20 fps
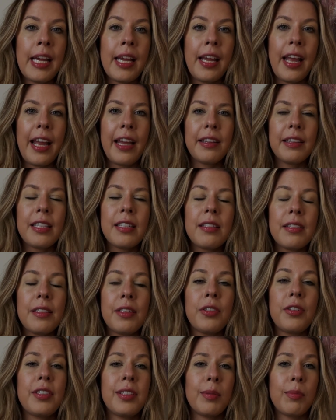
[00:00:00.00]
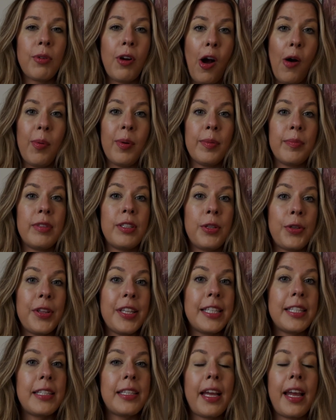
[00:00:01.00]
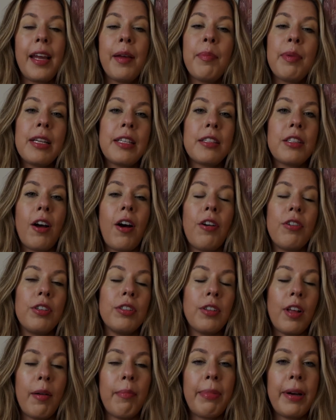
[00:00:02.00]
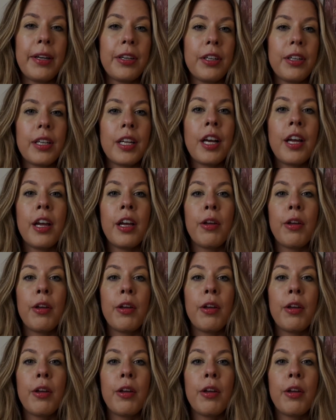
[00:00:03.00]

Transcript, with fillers: And this still is a problem to this day, but it's gotten a lot better